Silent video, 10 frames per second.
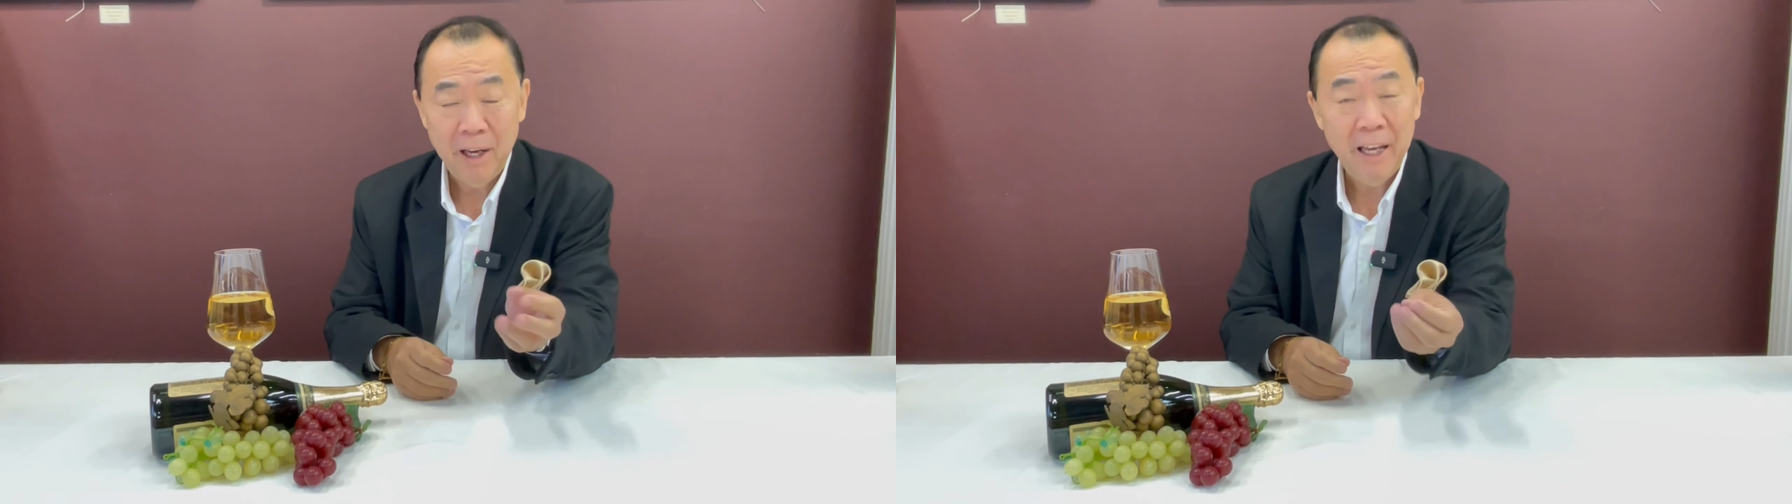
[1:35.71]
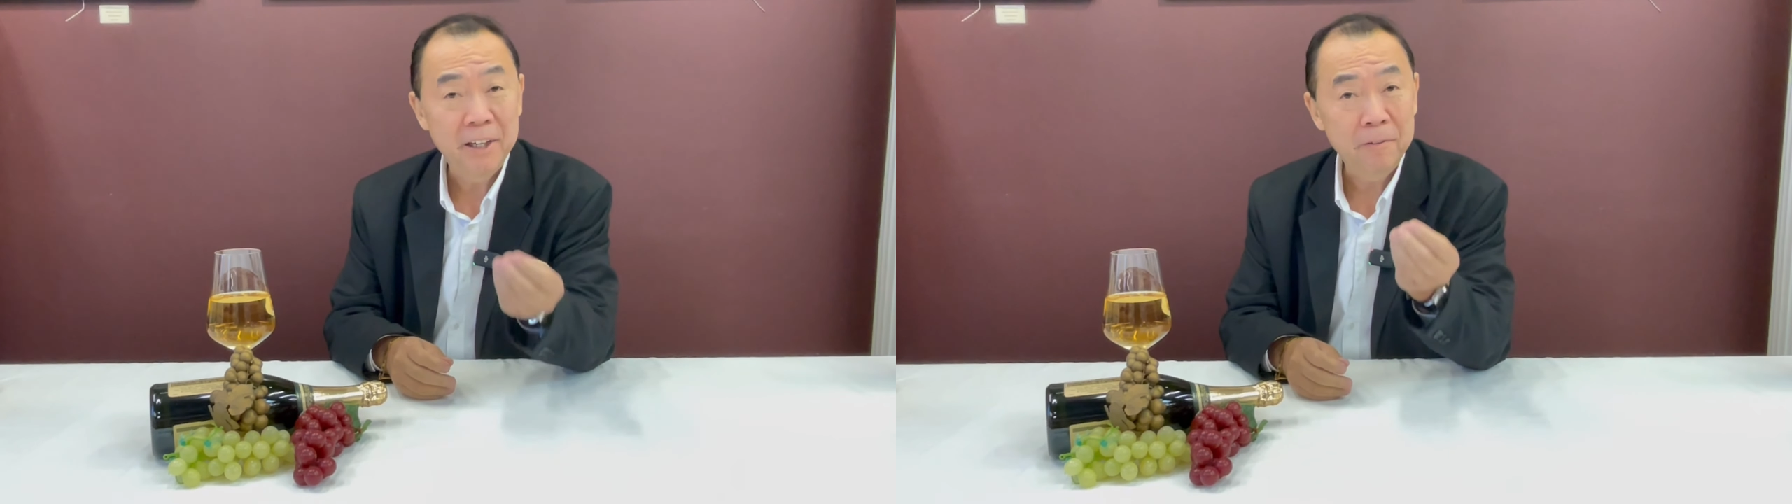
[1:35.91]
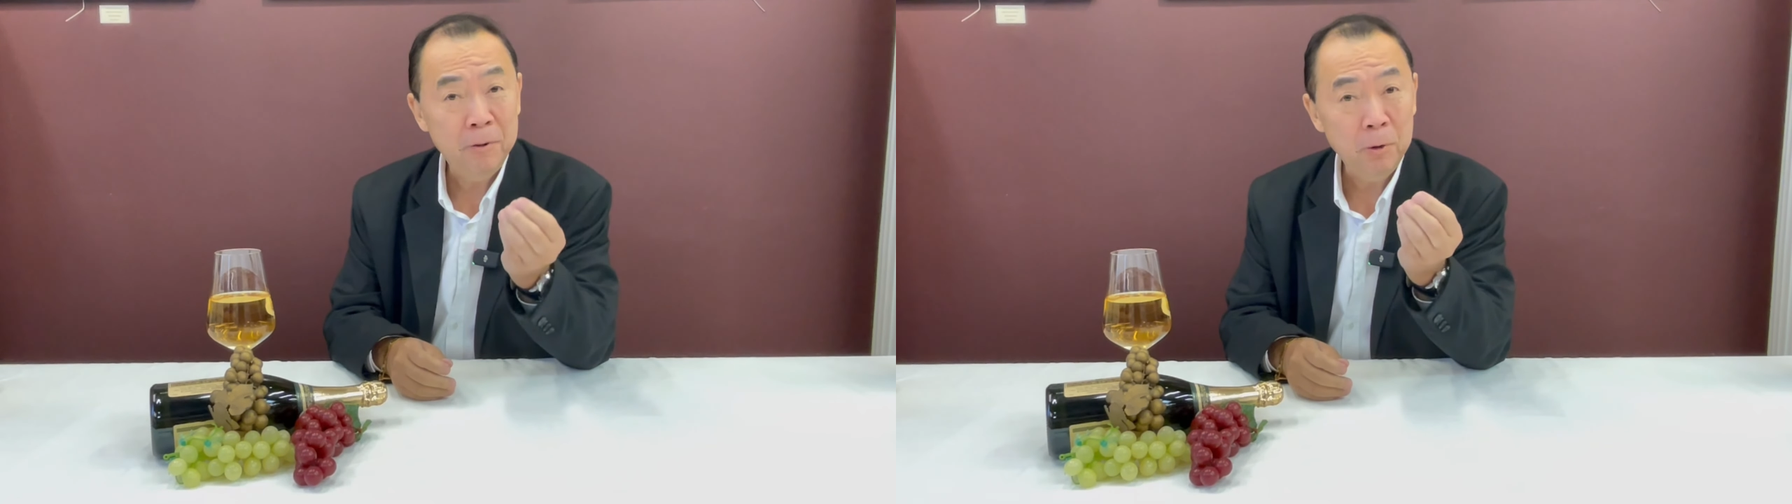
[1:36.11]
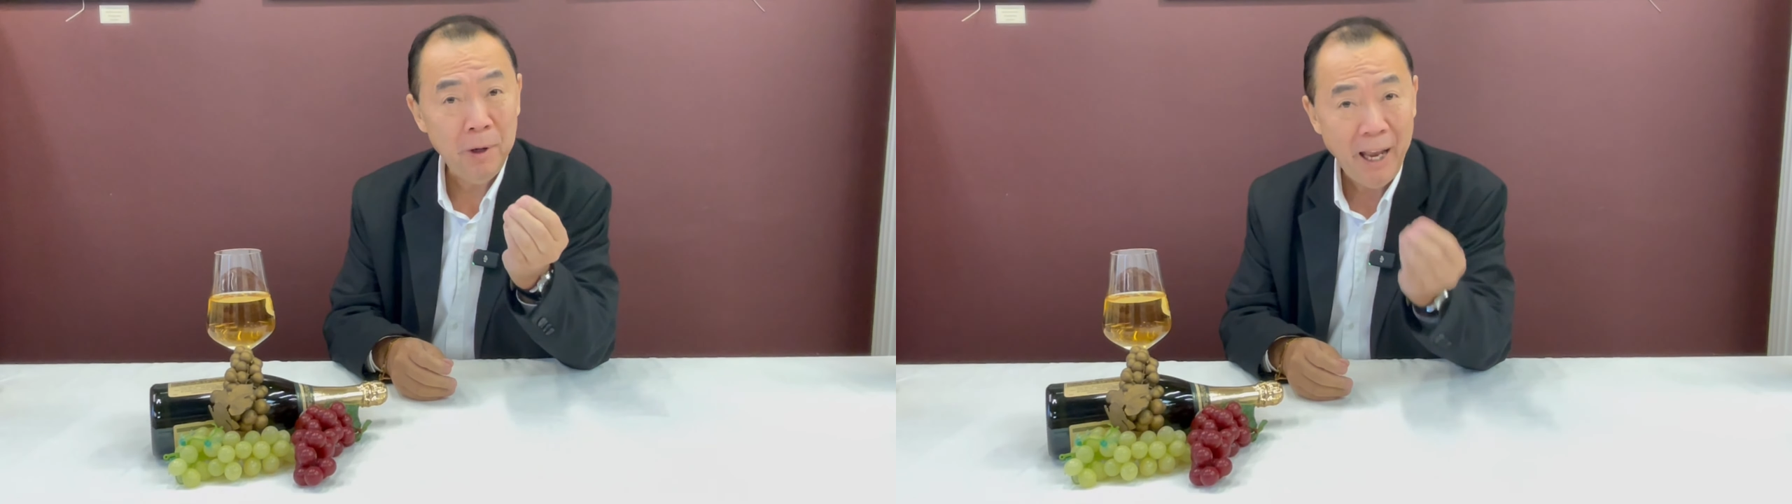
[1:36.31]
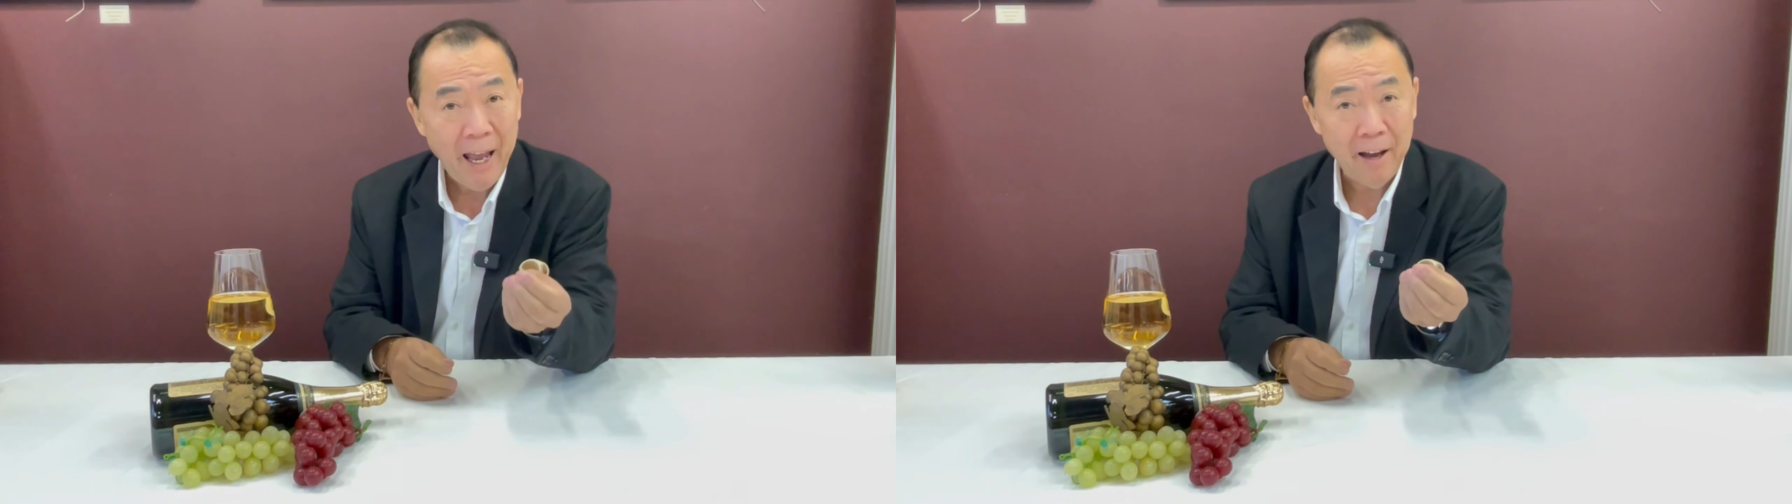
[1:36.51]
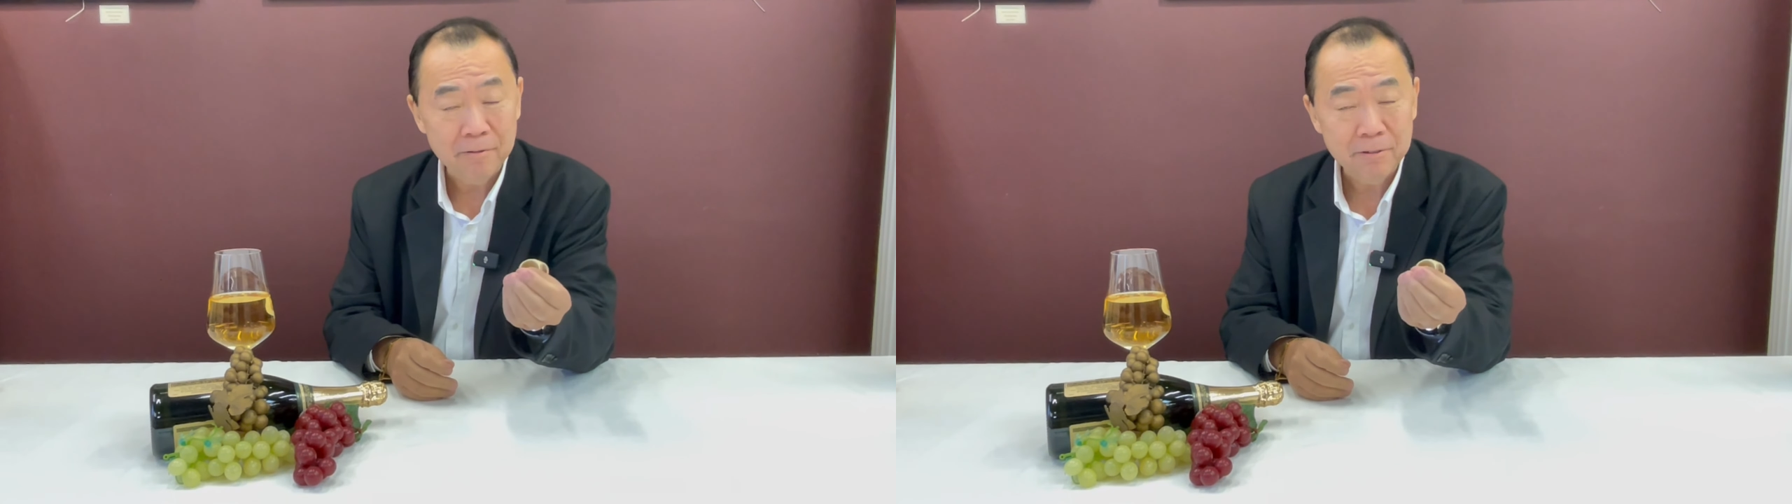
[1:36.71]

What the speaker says: and if you have,